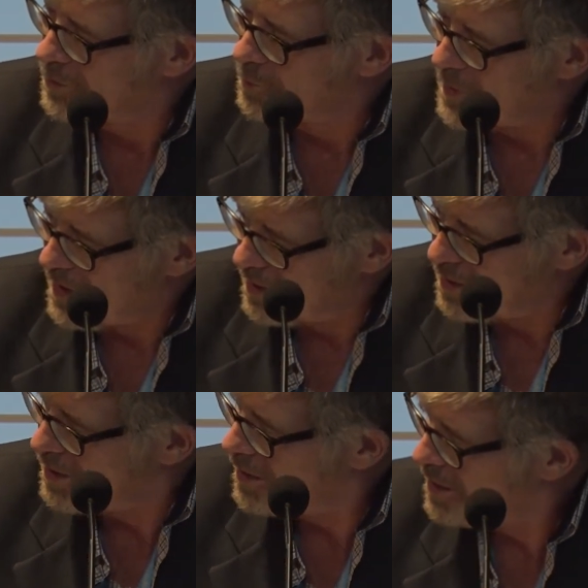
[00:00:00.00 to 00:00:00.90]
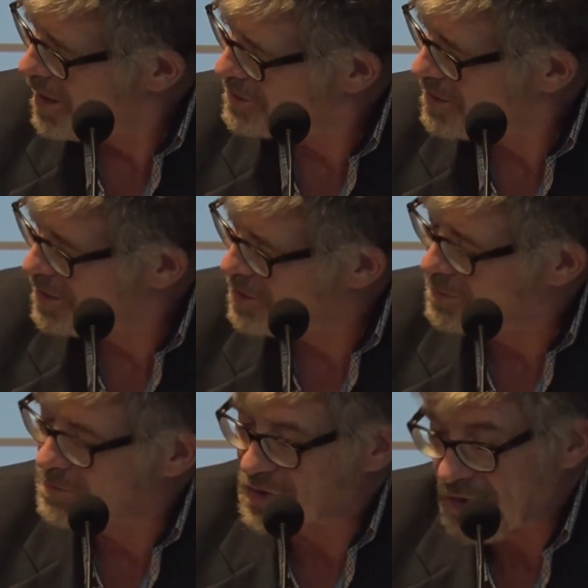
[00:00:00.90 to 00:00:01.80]
being here as a
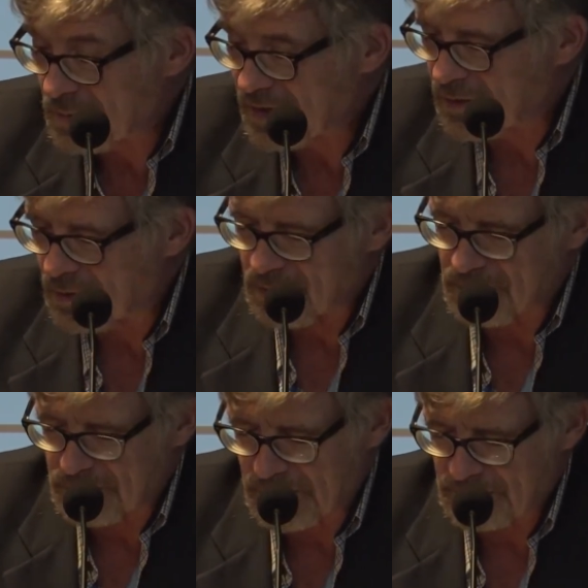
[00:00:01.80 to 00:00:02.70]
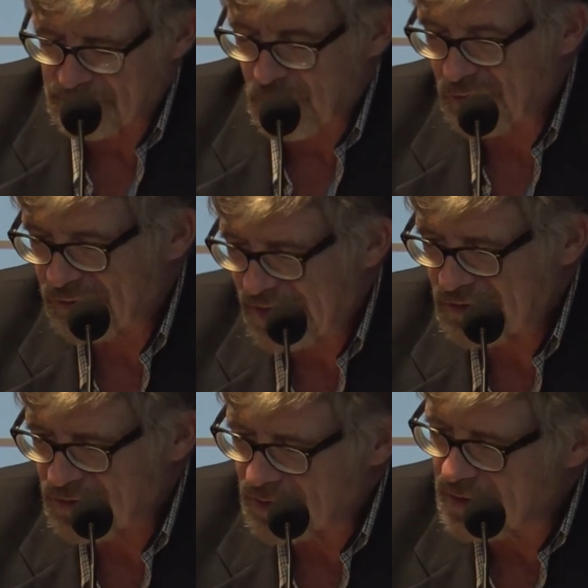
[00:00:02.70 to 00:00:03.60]
chairman or as
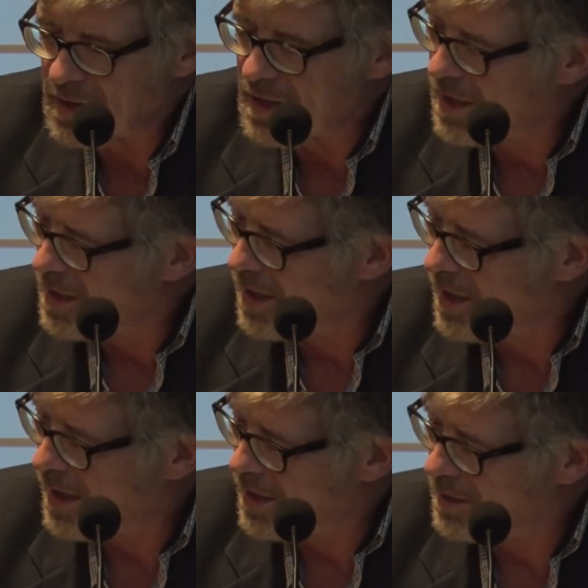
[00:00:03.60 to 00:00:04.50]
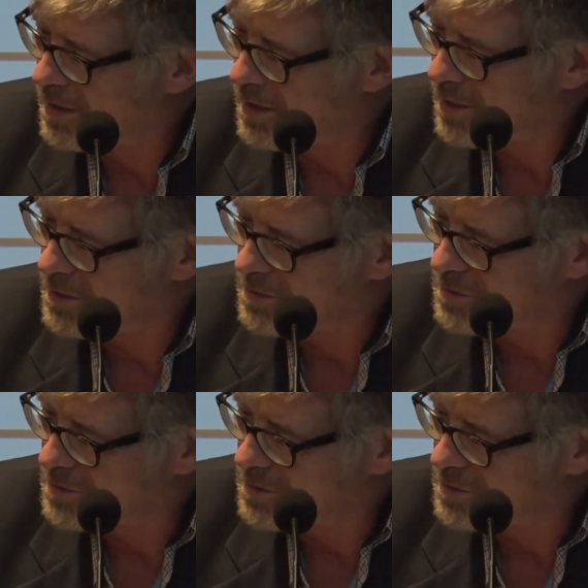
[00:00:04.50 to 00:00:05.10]
moderator, and